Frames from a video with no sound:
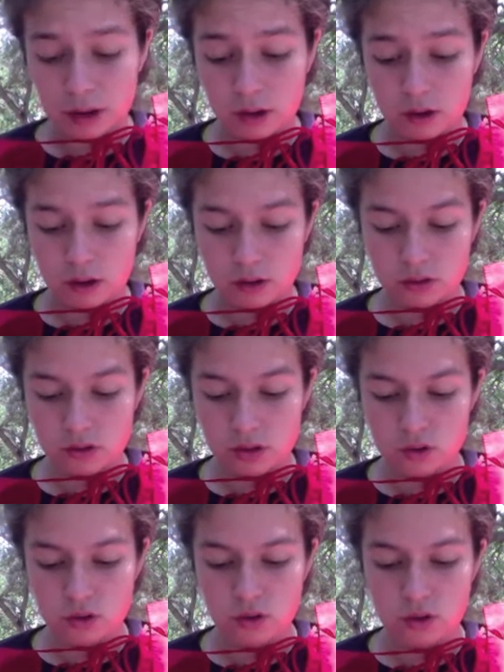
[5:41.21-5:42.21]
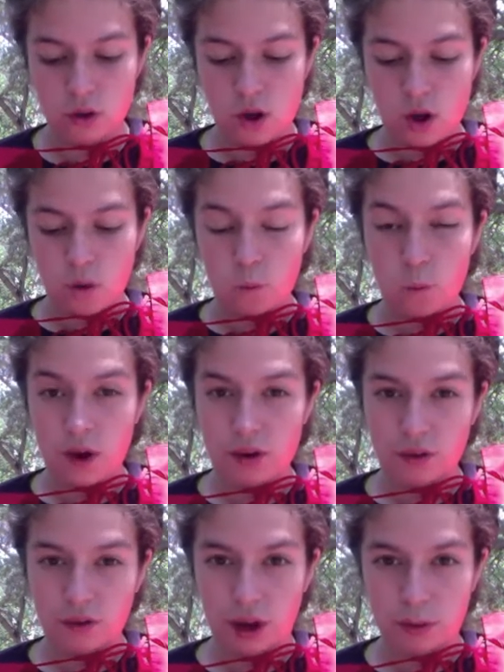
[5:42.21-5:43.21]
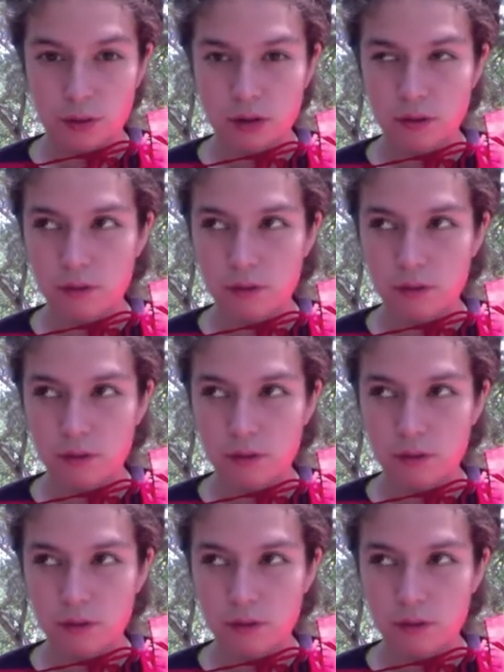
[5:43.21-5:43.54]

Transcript: And also, too, when your fabric